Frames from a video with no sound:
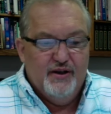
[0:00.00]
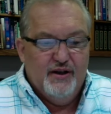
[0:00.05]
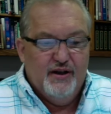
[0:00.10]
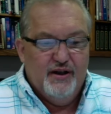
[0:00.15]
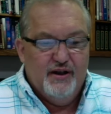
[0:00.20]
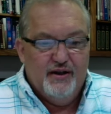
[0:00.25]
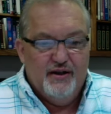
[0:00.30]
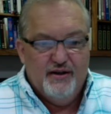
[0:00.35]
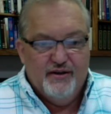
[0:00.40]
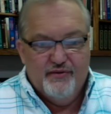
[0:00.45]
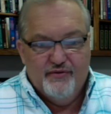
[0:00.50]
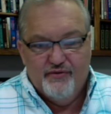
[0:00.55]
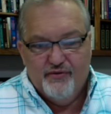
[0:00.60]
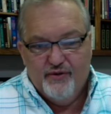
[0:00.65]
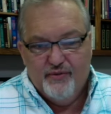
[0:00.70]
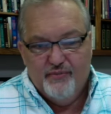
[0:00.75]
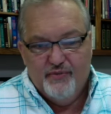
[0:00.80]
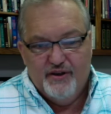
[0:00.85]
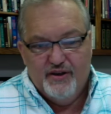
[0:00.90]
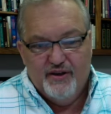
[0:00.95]

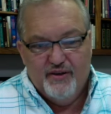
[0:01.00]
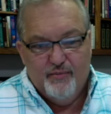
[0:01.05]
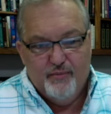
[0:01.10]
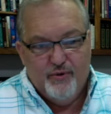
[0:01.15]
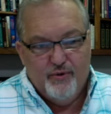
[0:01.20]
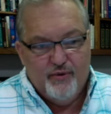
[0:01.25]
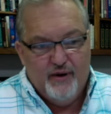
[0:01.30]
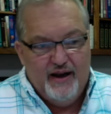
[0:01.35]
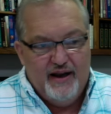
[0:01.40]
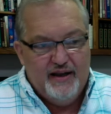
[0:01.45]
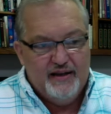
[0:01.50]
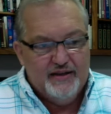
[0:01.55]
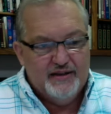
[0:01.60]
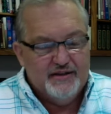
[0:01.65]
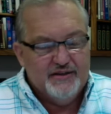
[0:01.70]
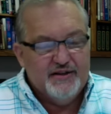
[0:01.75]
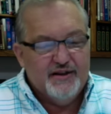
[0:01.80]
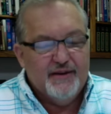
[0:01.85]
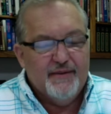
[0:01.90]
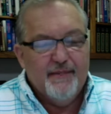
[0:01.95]
the
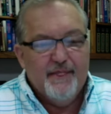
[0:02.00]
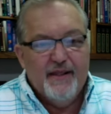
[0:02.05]
immorality.